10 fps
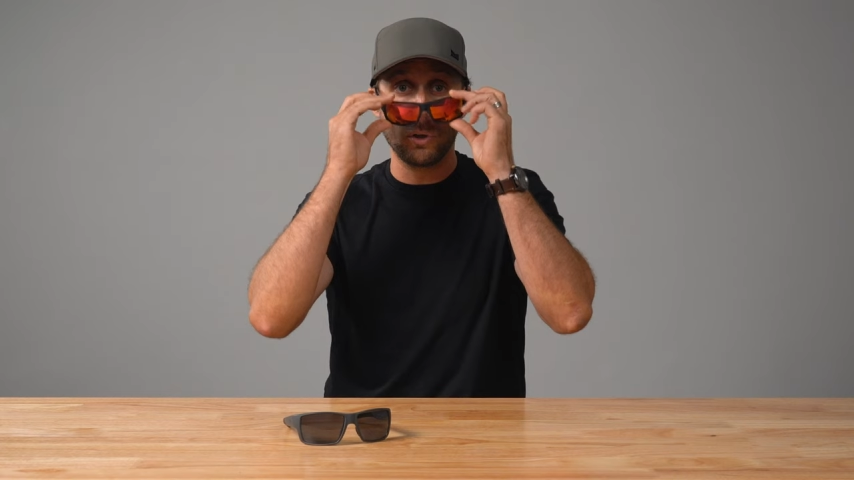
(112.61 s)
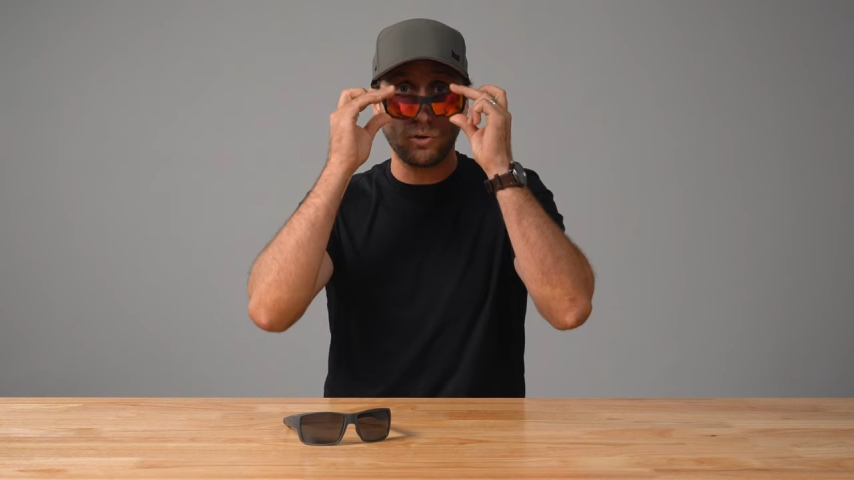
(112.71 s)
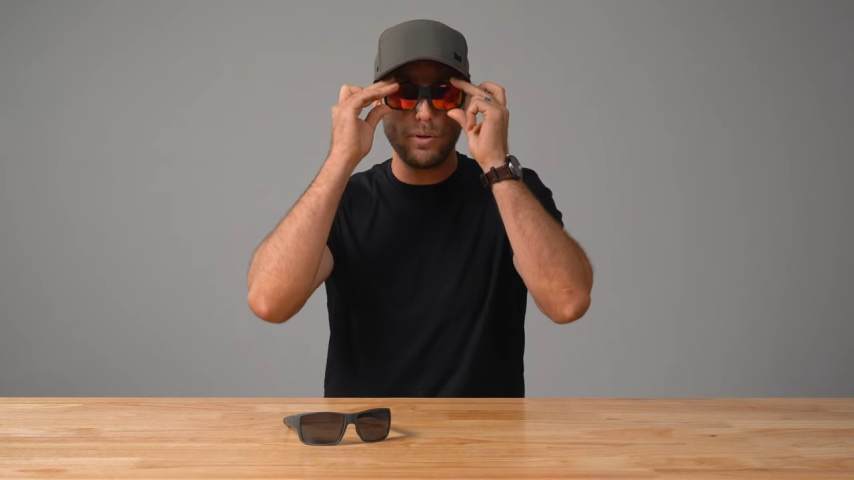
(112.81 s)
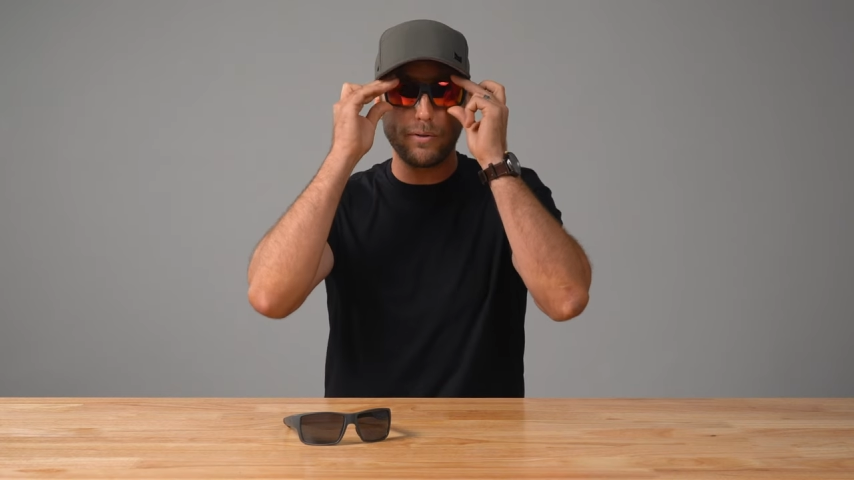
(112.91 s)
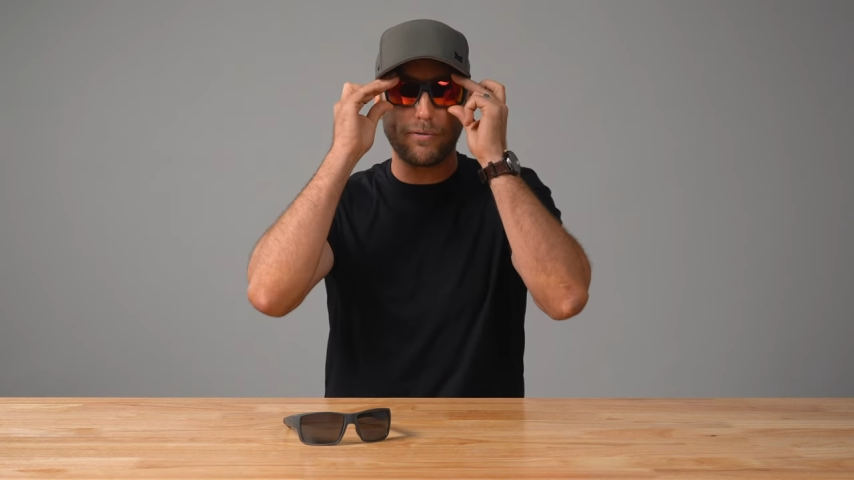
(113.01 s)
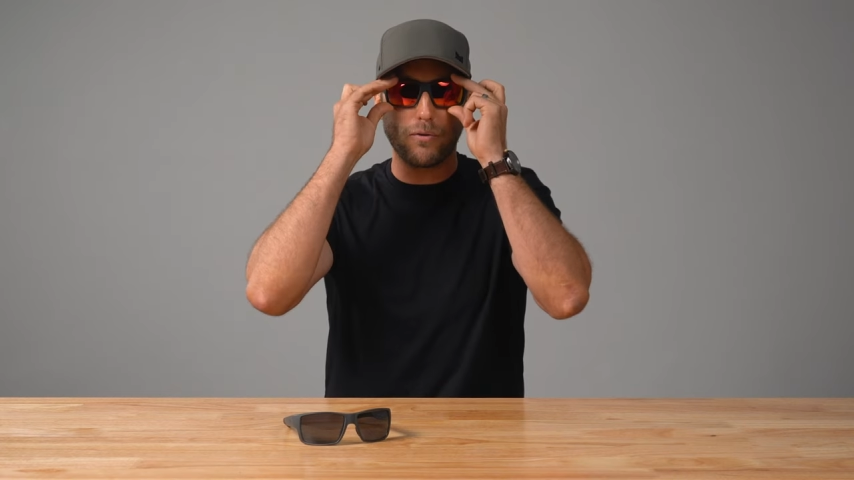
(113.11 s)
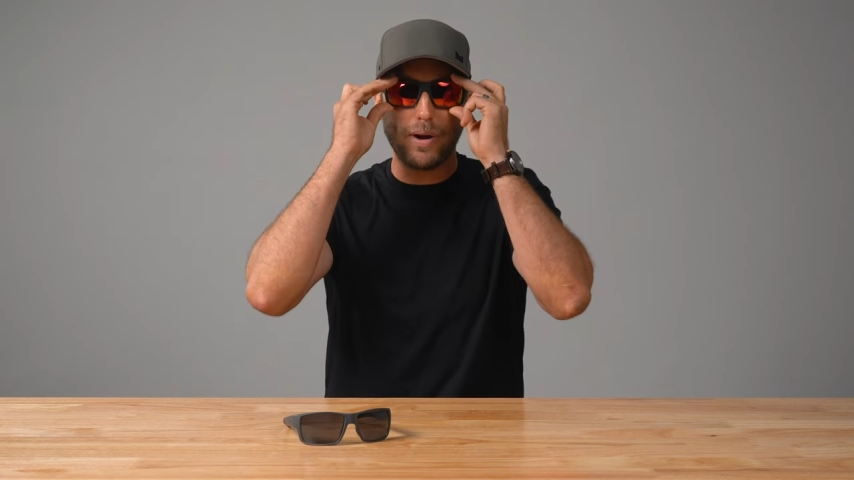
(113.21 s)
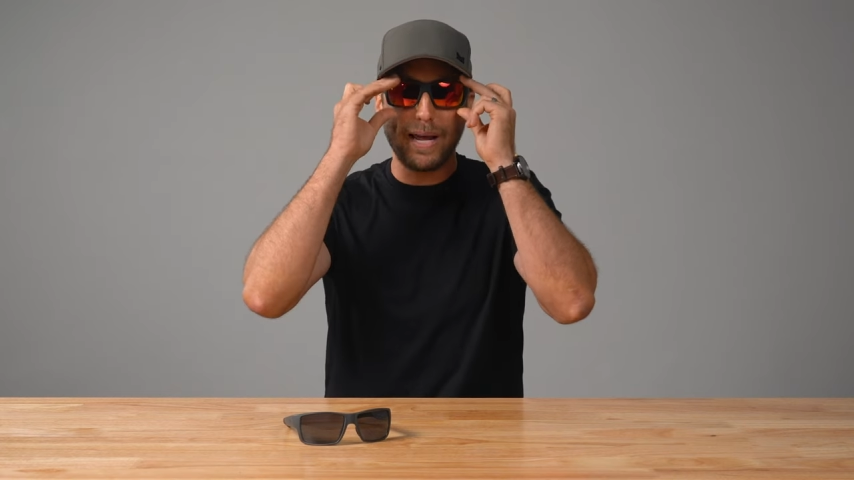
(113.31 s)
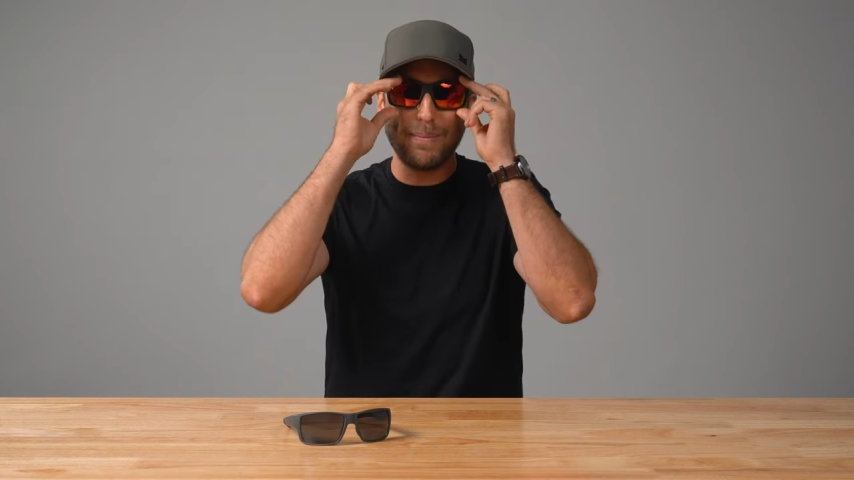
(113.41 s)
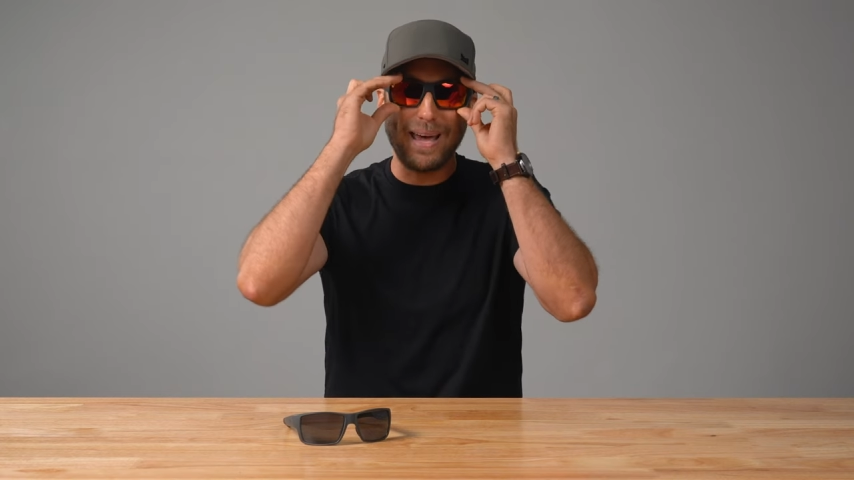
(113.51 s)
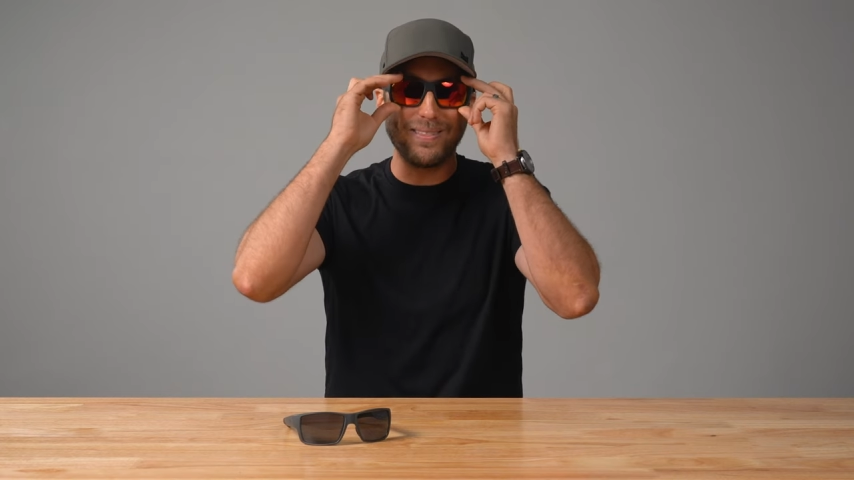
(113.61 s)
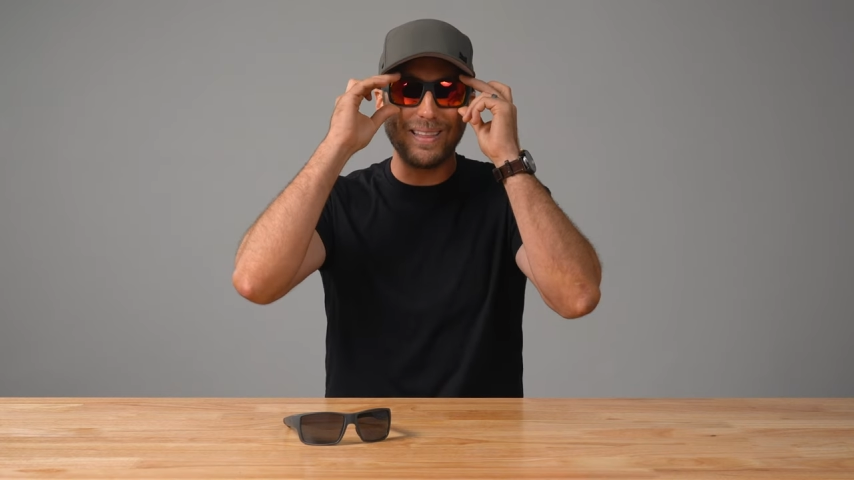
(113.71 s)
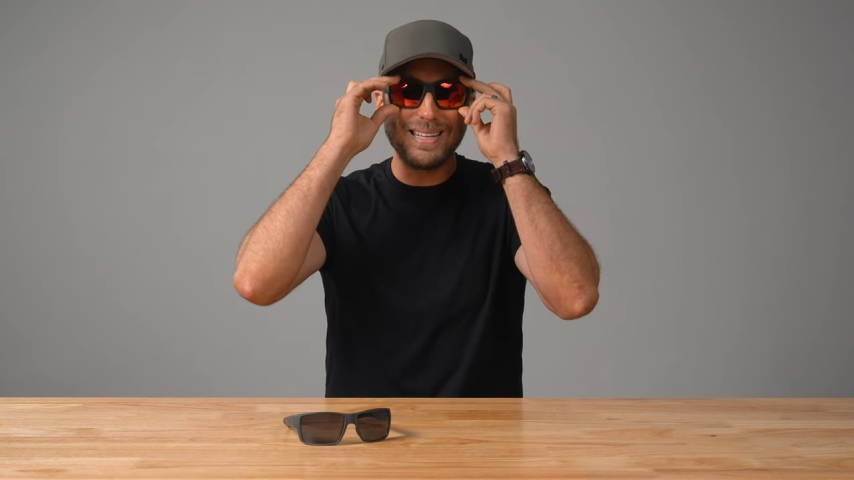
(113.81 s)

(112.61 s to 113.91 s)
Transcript: include the frame and